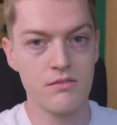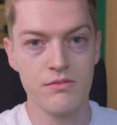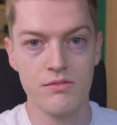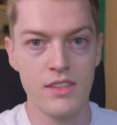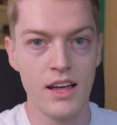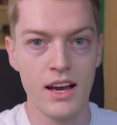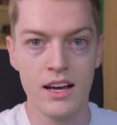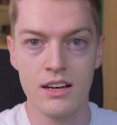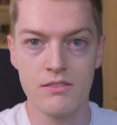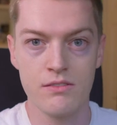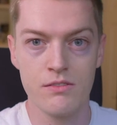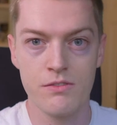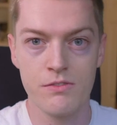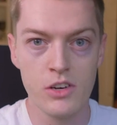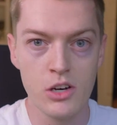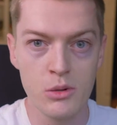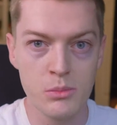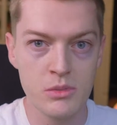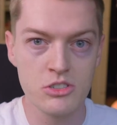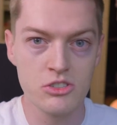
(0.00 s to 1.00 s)
that
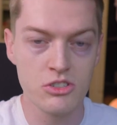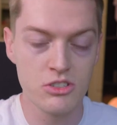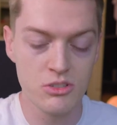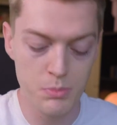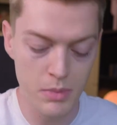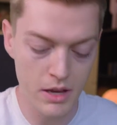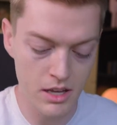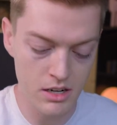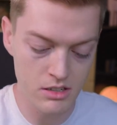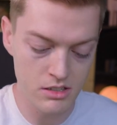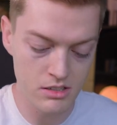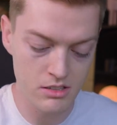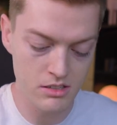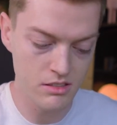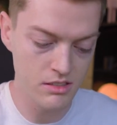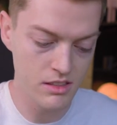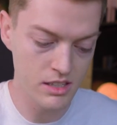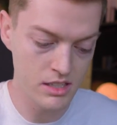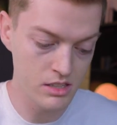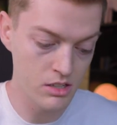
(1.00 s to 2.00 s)
film is just better
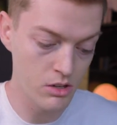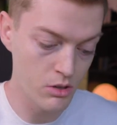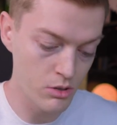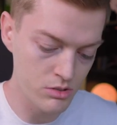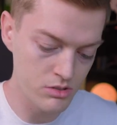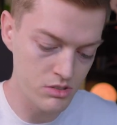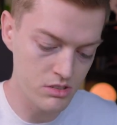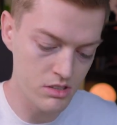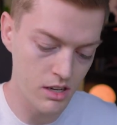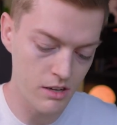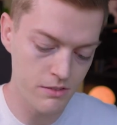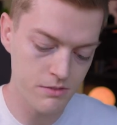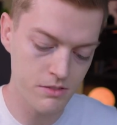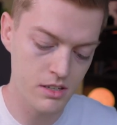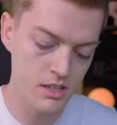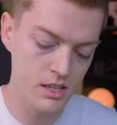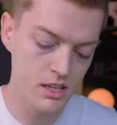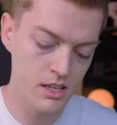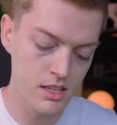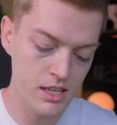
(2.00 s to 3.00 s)
than the old stuff,
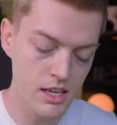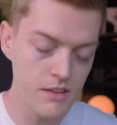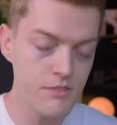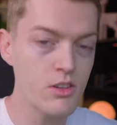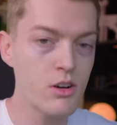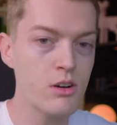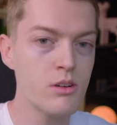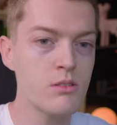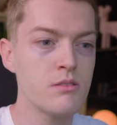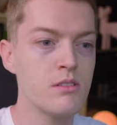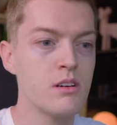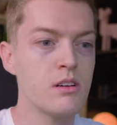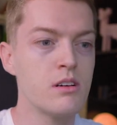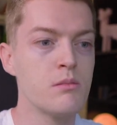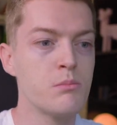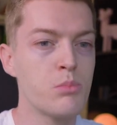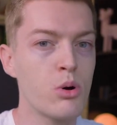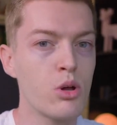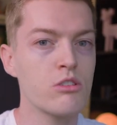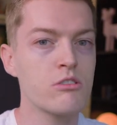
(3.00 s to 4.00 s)
even though
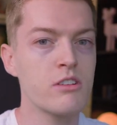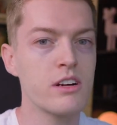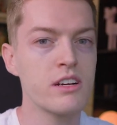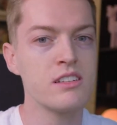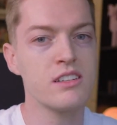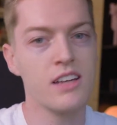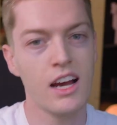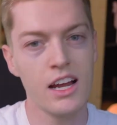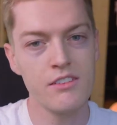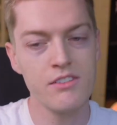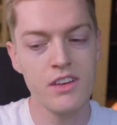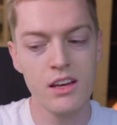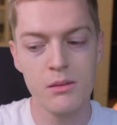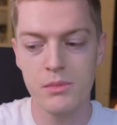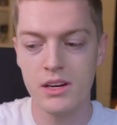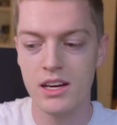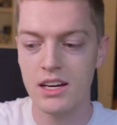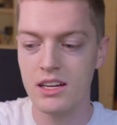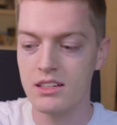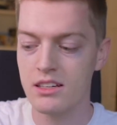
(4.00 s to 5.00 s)
Polaroid kind of came
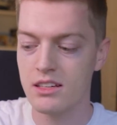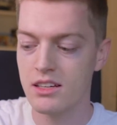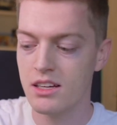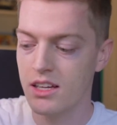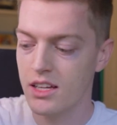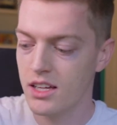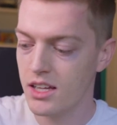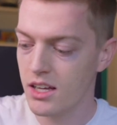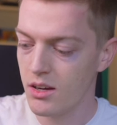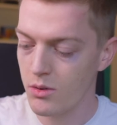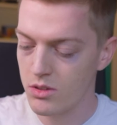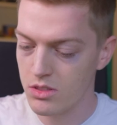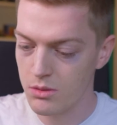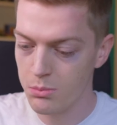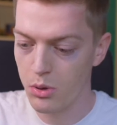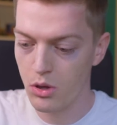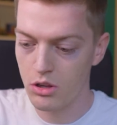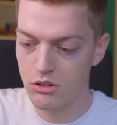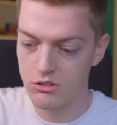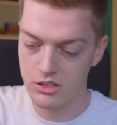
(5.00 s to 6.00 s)
back with the
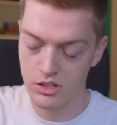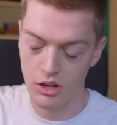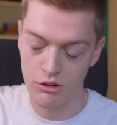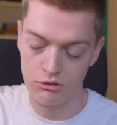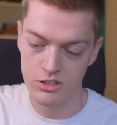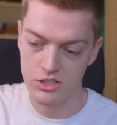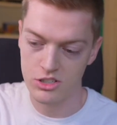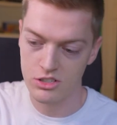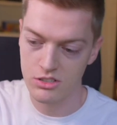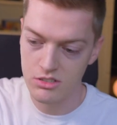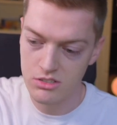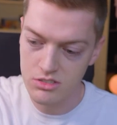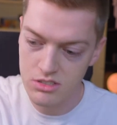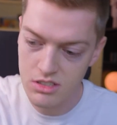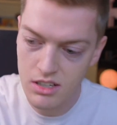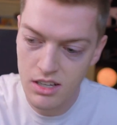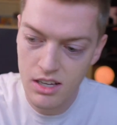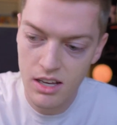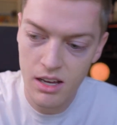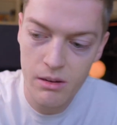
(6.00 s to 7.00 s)
Polaroid originals,
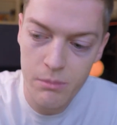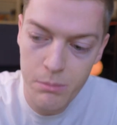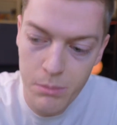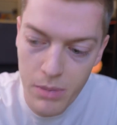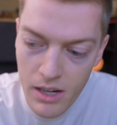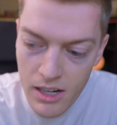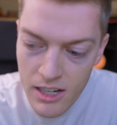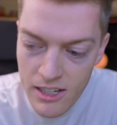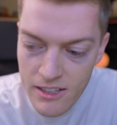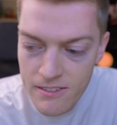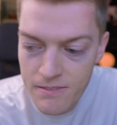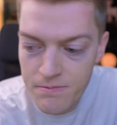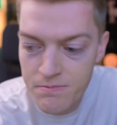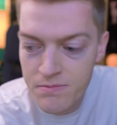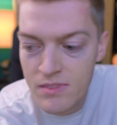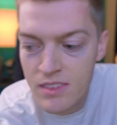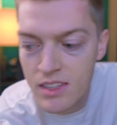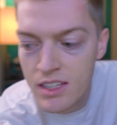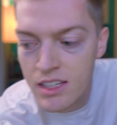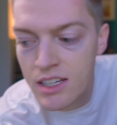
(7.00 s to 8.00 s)
but
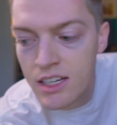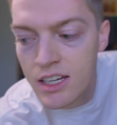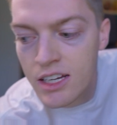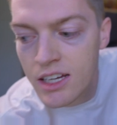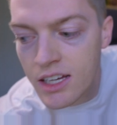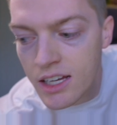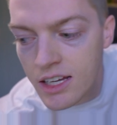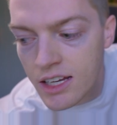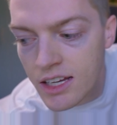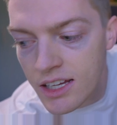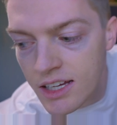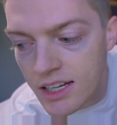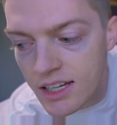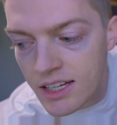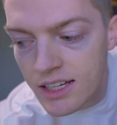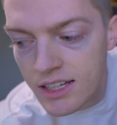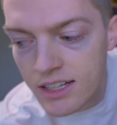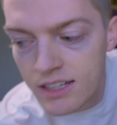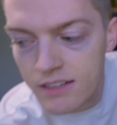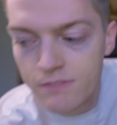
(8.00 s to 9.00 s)

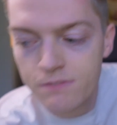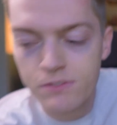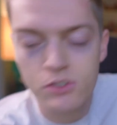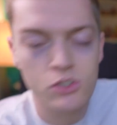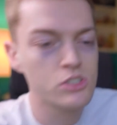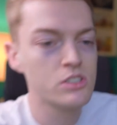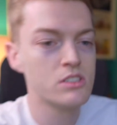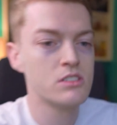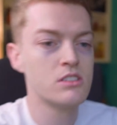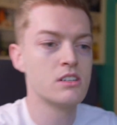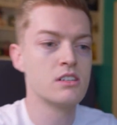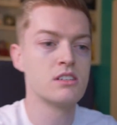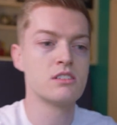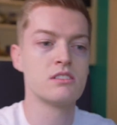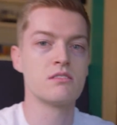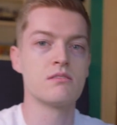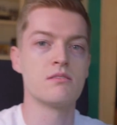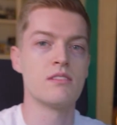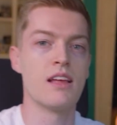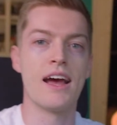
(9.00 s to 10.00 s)
Fuji
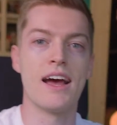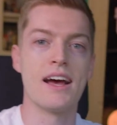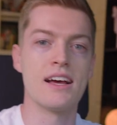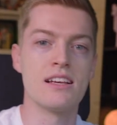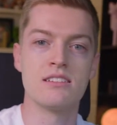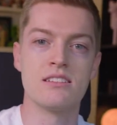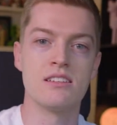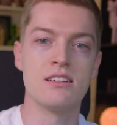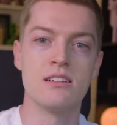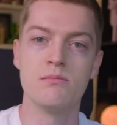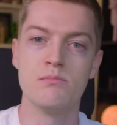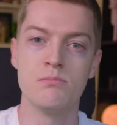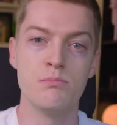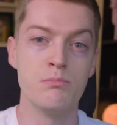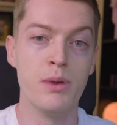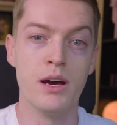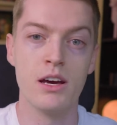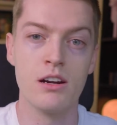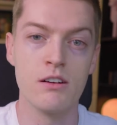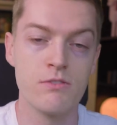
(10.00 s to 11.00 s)
just has it
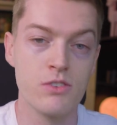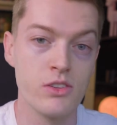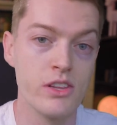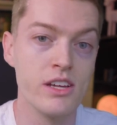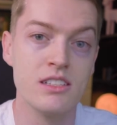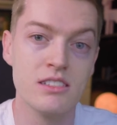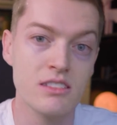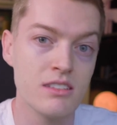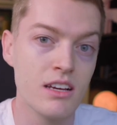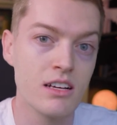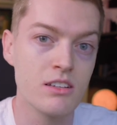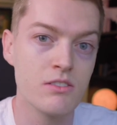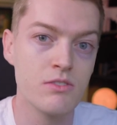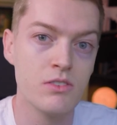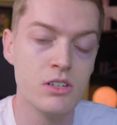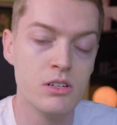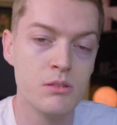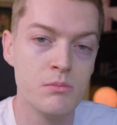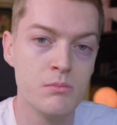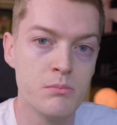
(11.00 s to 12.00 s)
better for the Instax
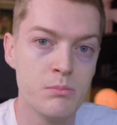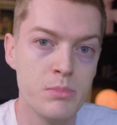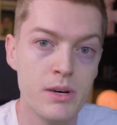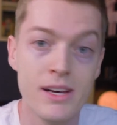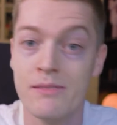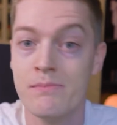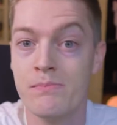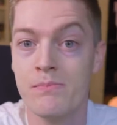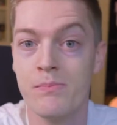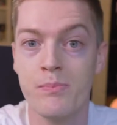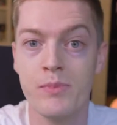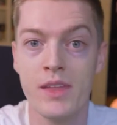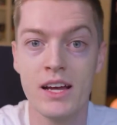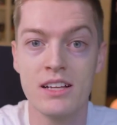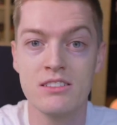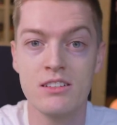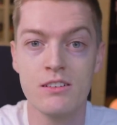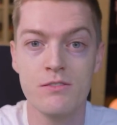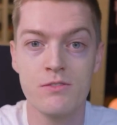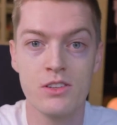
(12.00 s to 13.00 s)
film. But
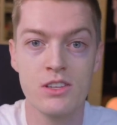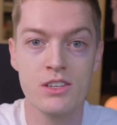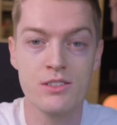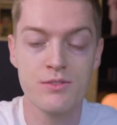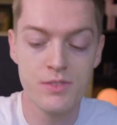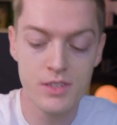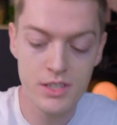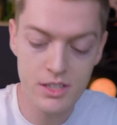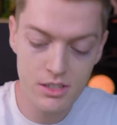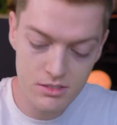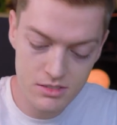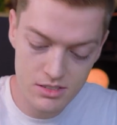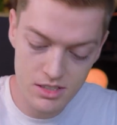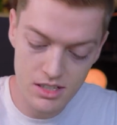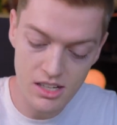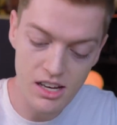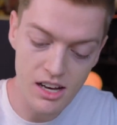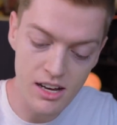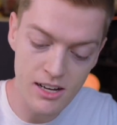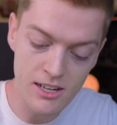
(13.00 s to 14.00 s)
that's it for this video.
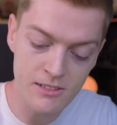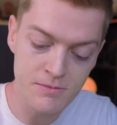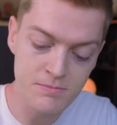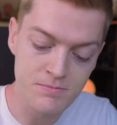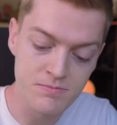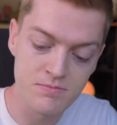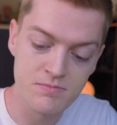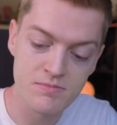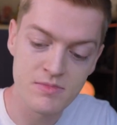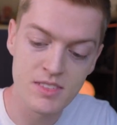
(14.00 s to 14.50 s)
I'll